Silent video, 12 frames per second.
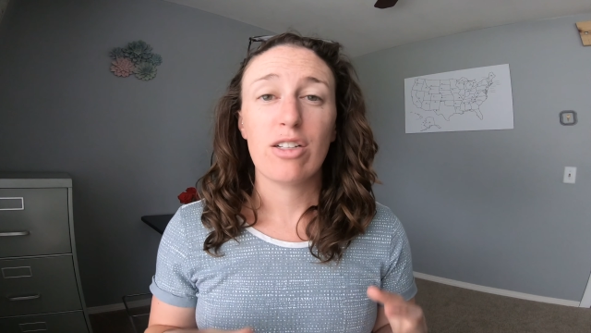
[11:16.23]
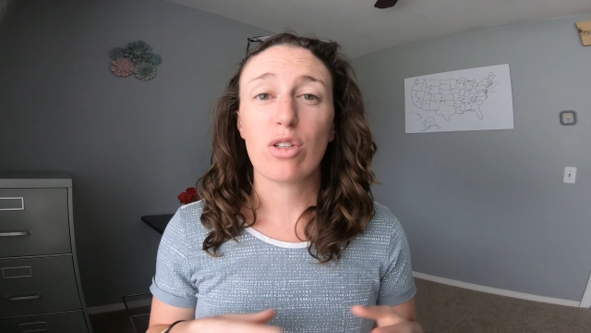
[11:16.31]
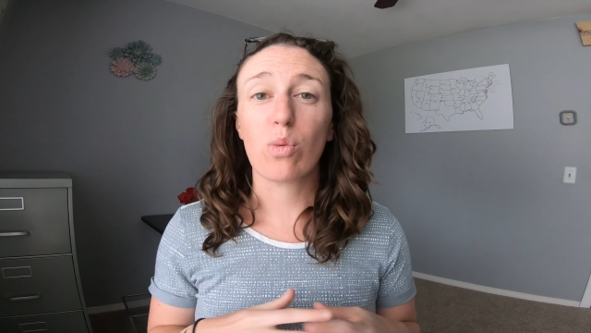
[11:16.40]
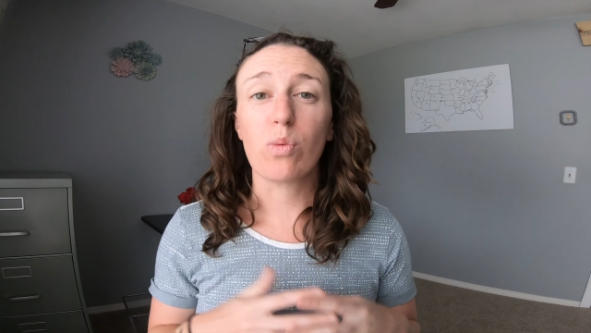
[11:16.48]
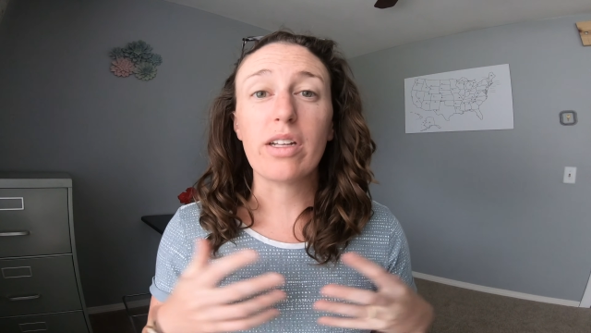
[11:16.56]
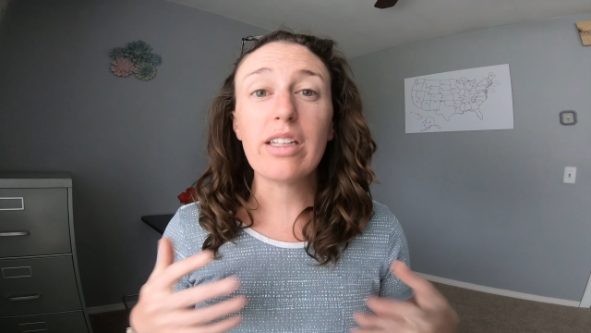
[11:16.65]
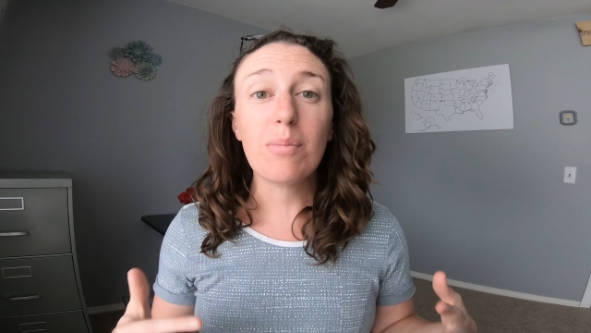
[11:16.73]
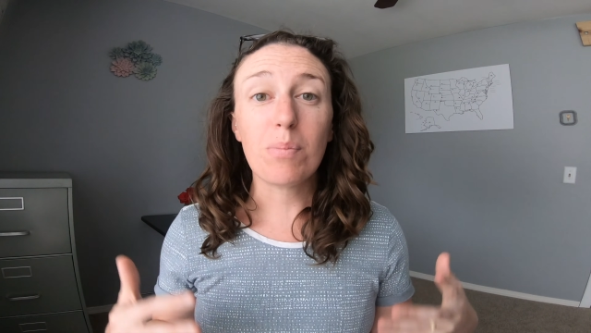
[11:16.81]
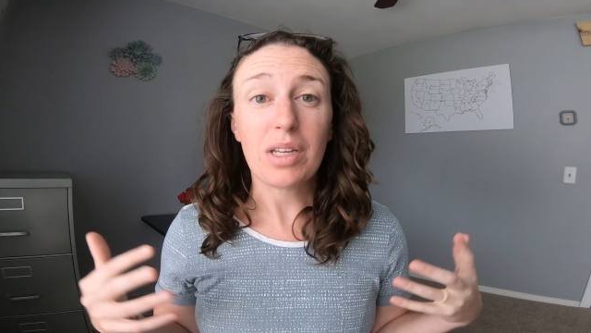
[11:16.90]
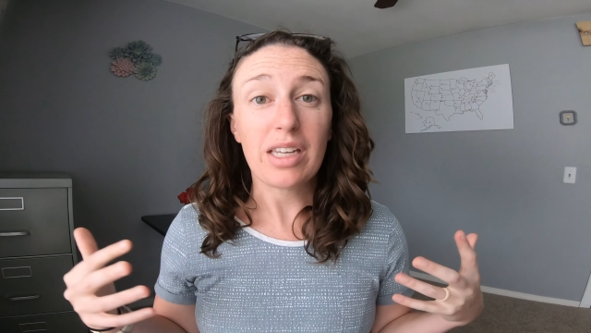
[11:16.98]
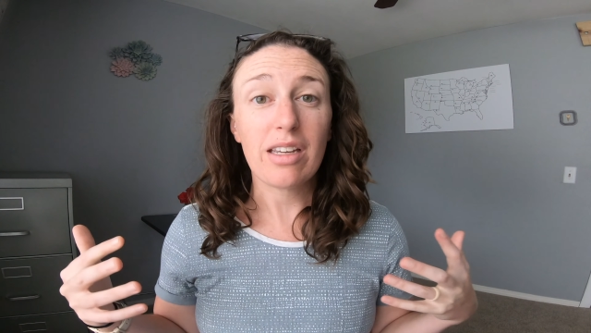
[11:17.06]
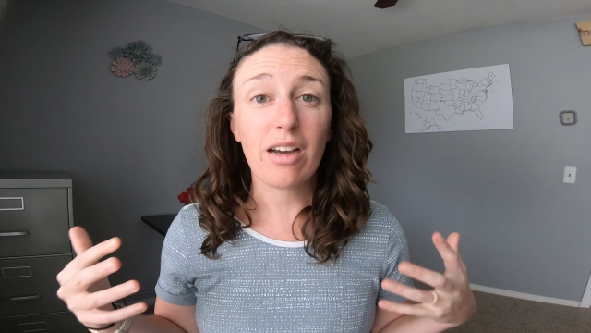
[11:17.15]
So really
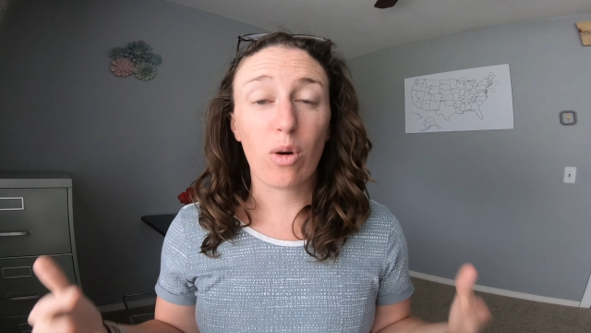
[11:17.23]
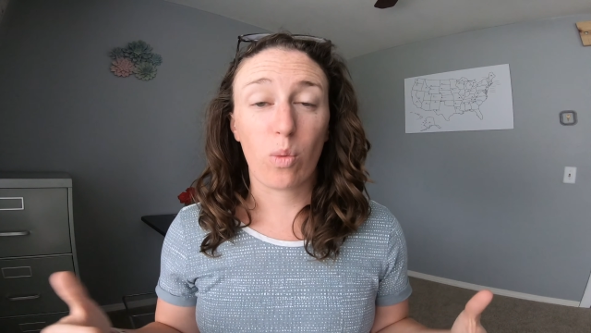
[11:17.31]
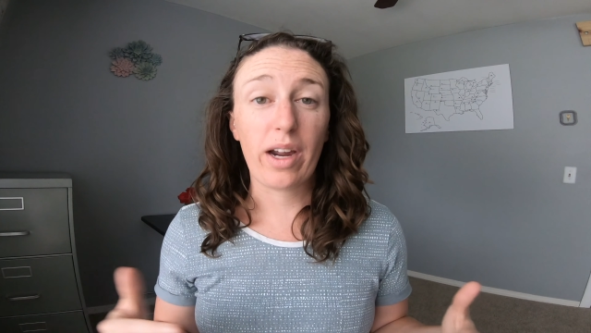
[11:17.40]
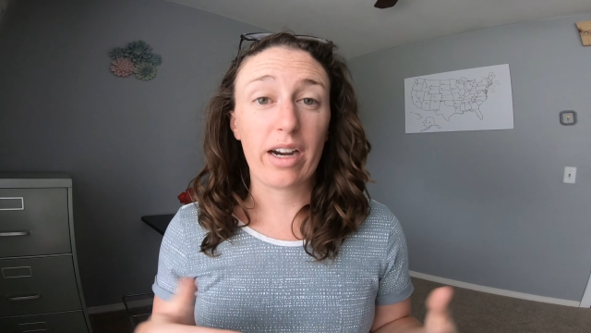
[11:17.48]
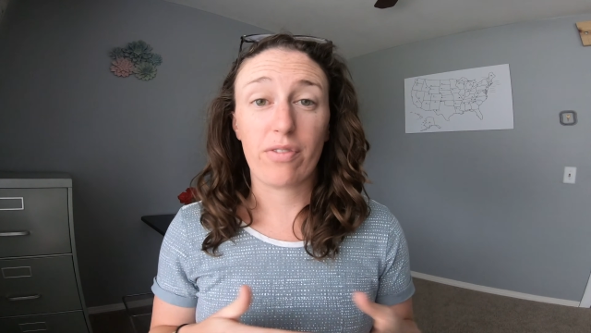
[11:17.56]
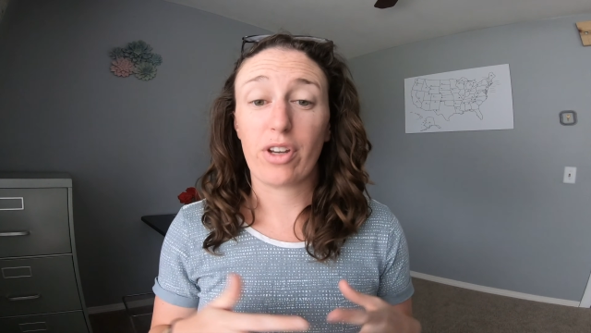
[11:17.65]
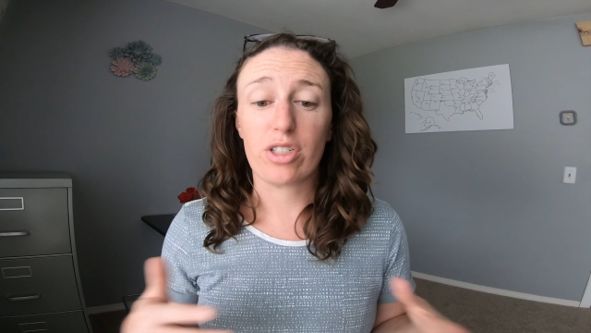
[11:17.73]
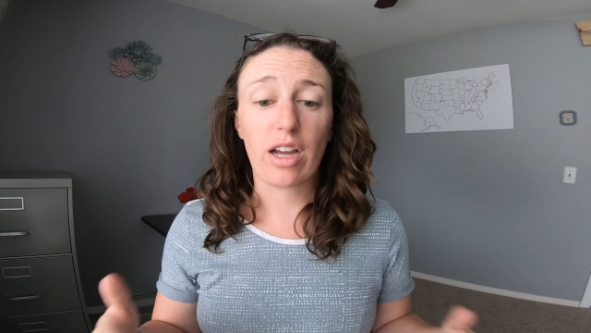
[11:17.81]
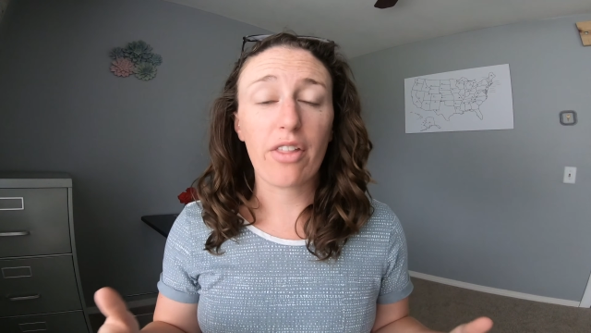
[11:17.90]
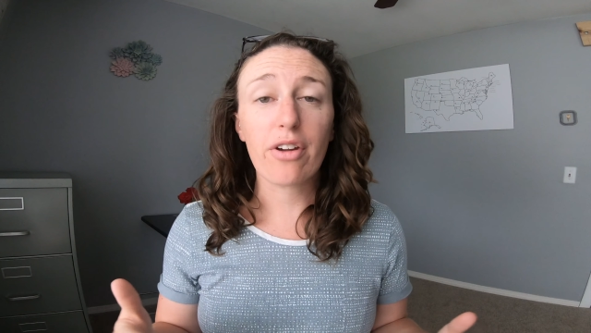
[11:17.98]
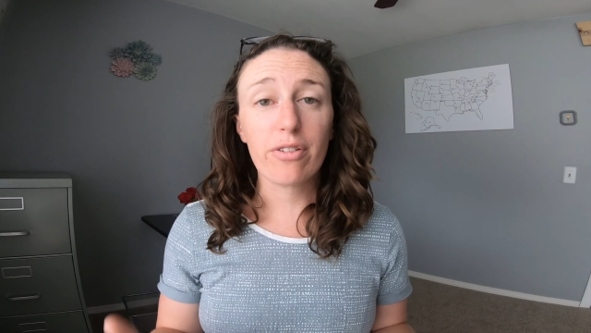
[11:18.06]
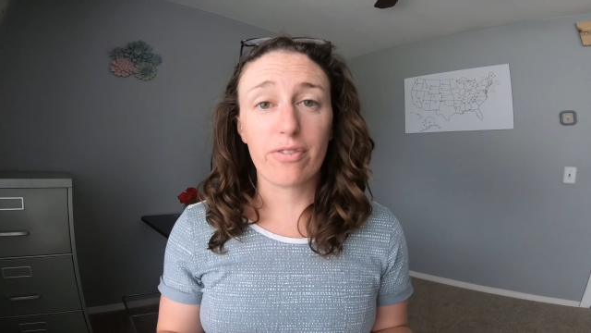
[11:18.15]
be aware if there's
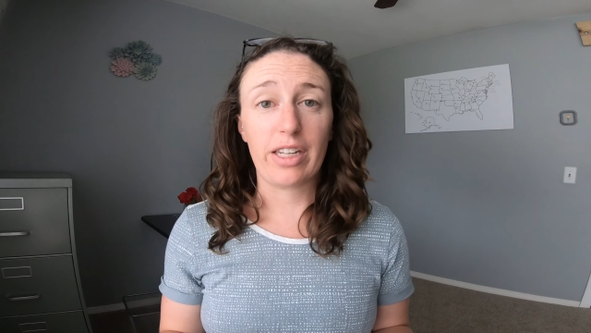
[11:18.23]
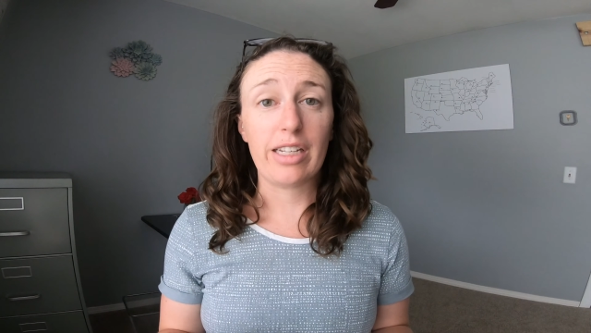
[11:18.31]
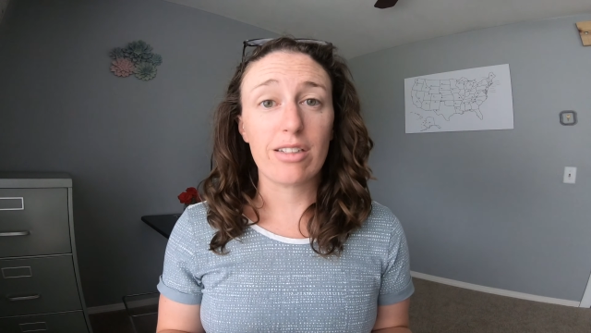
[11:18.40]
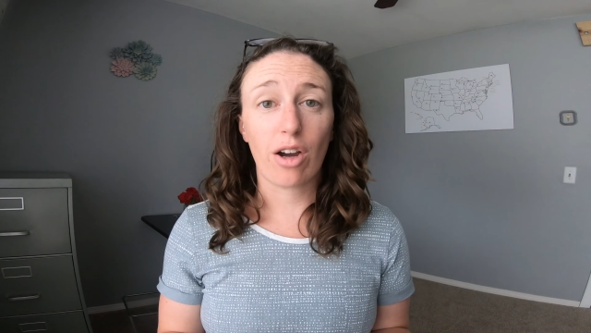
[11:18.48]
other fees